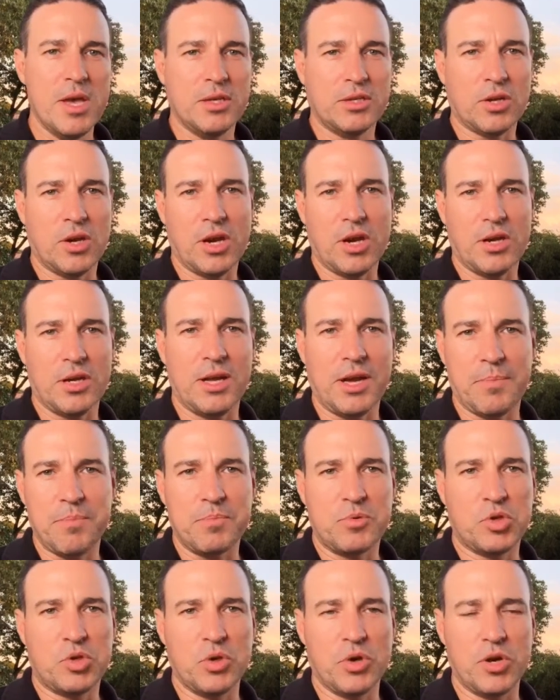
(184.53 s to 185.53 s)
So
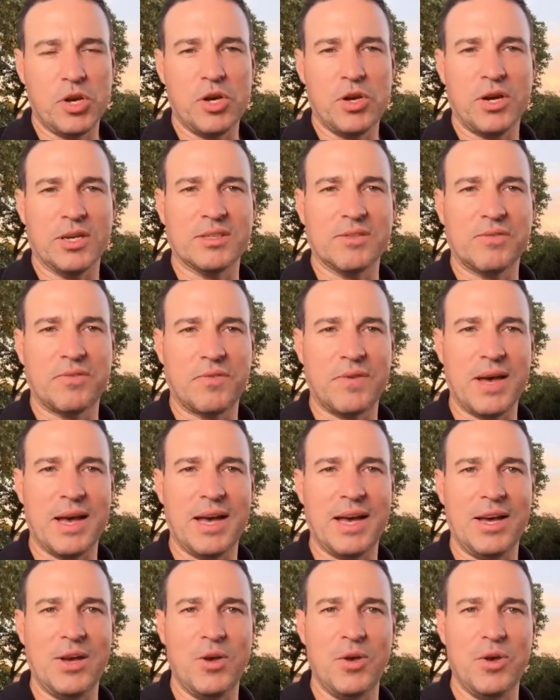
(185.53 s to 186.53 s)
I'm sure you guys have
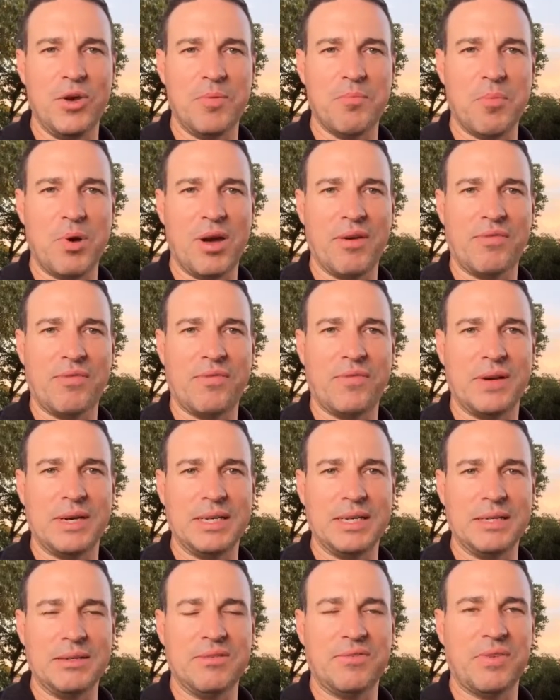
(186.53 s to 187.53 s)
heard my
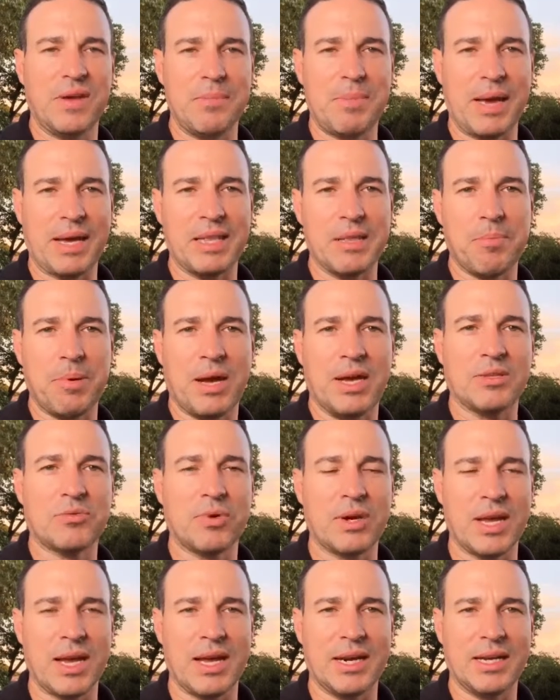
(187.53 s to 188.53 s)
feedback in the past
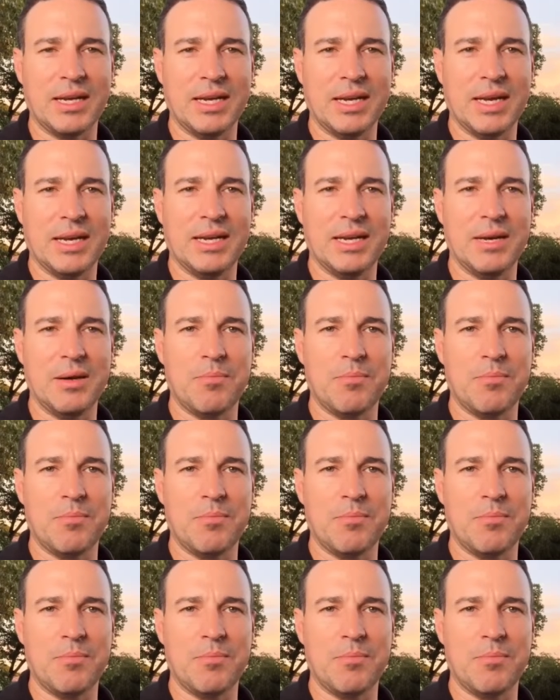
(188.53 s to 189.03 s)
regarding